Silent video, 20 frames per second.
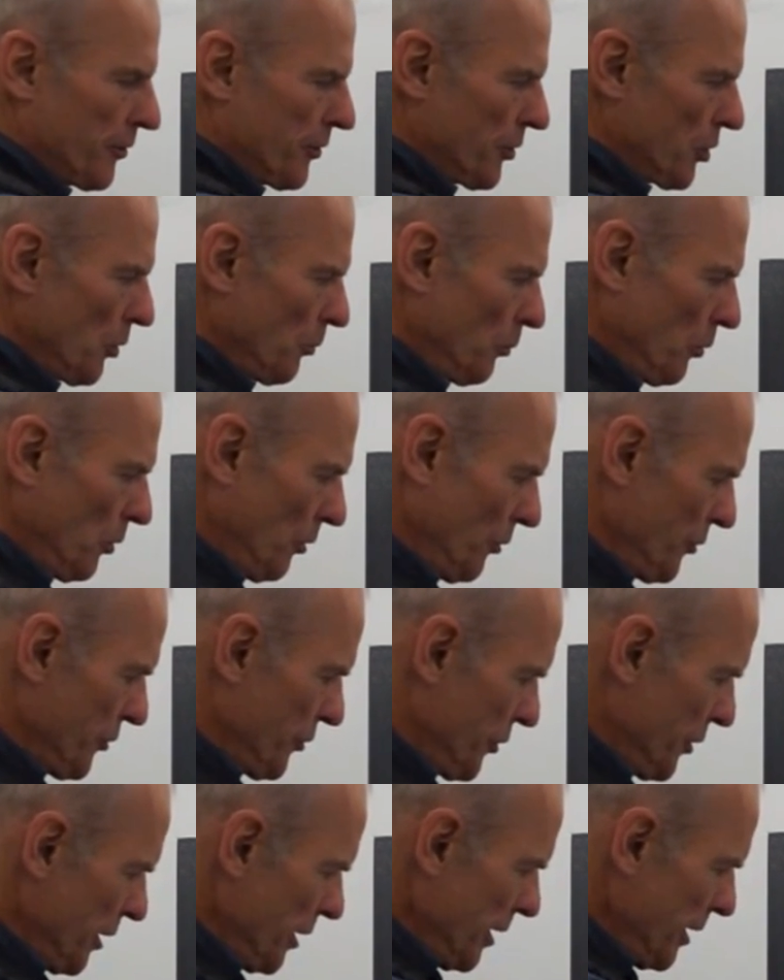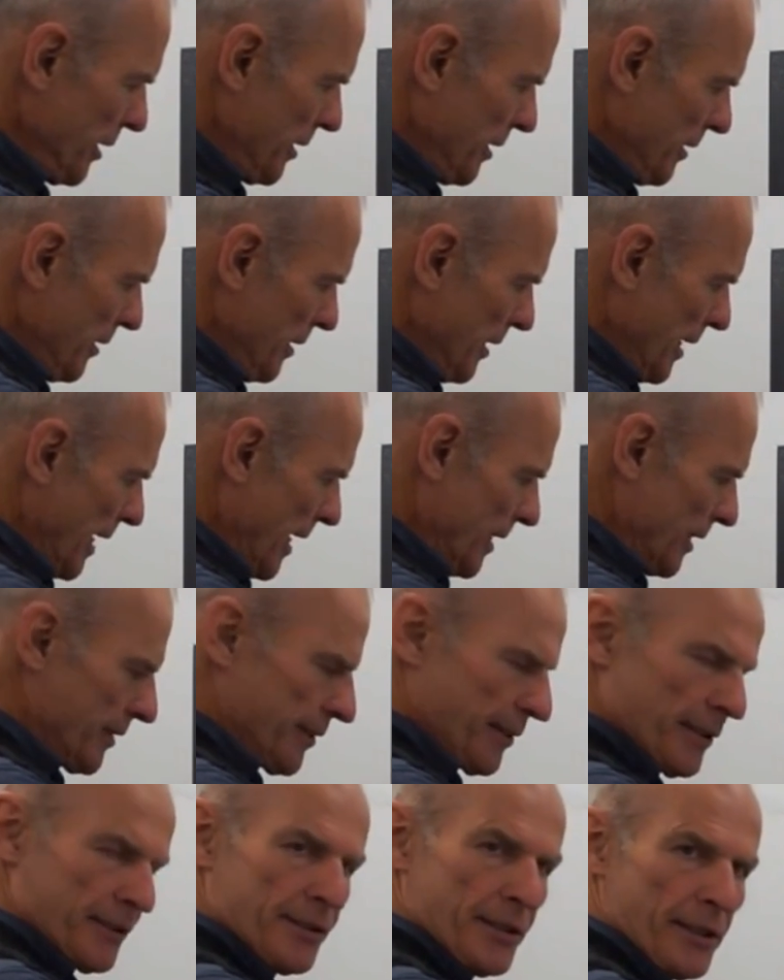towards the
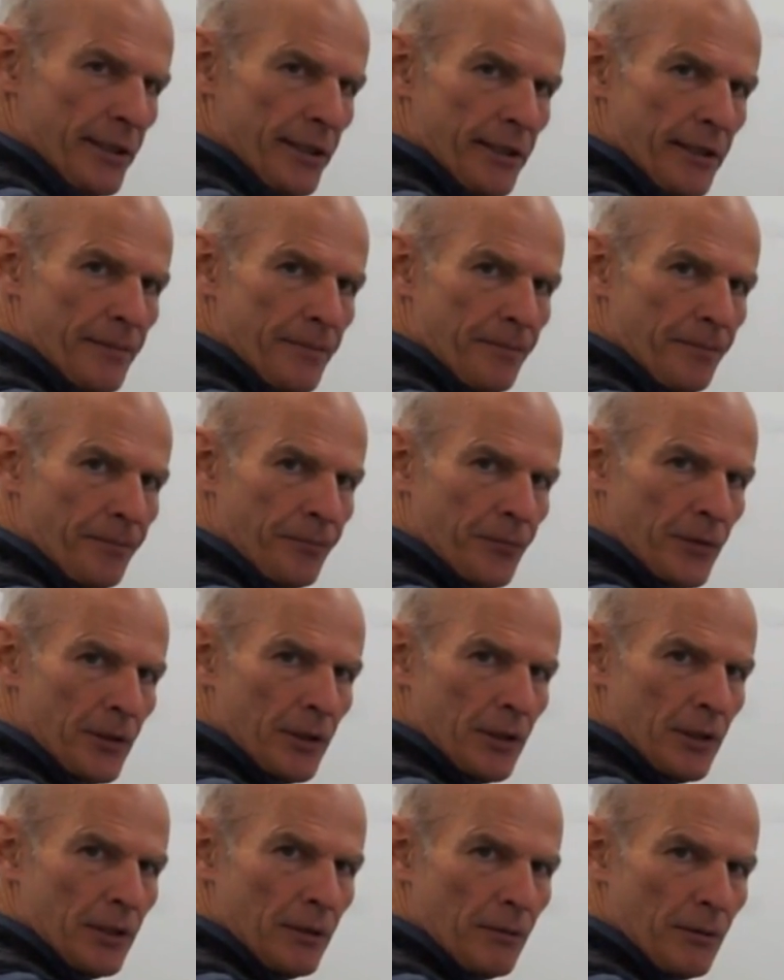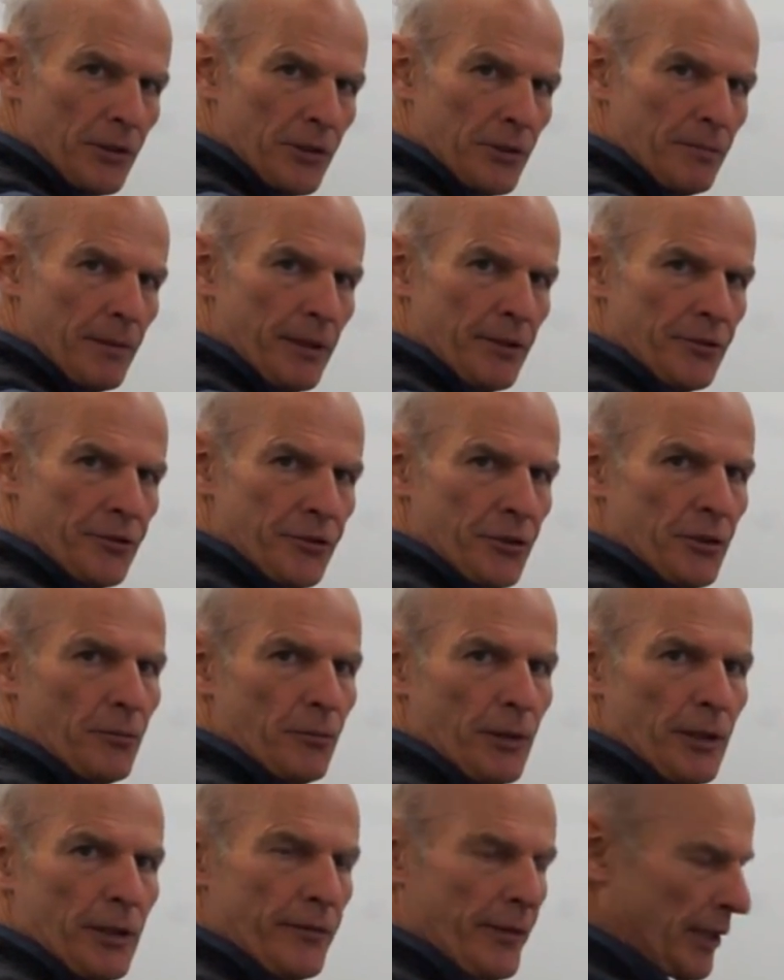axis here, which means that
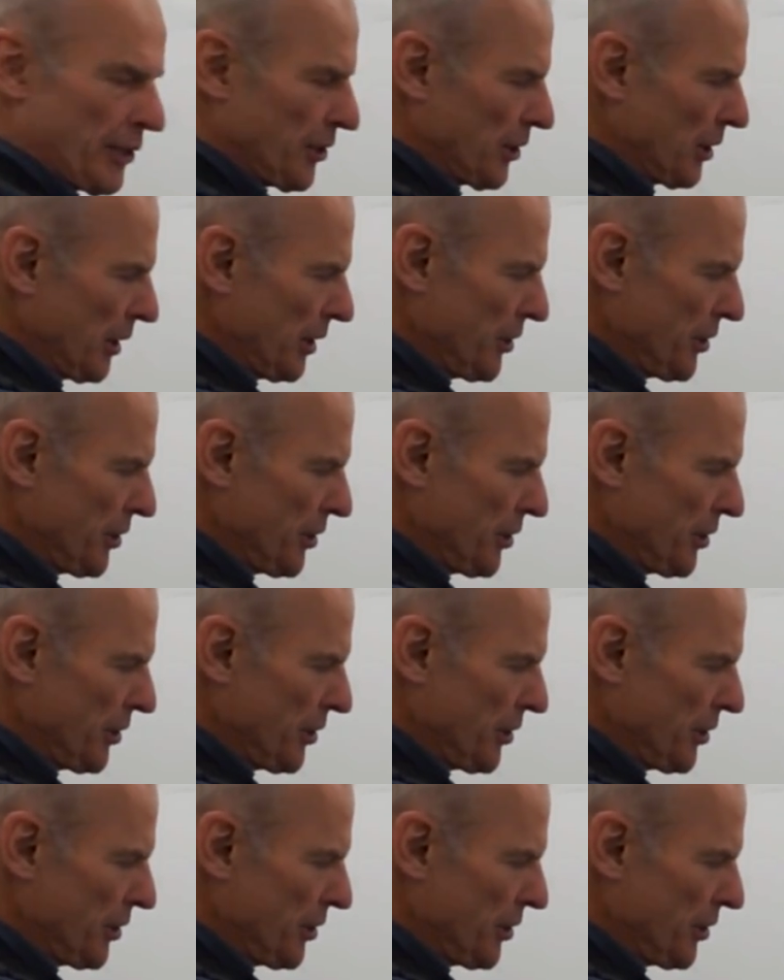we've actually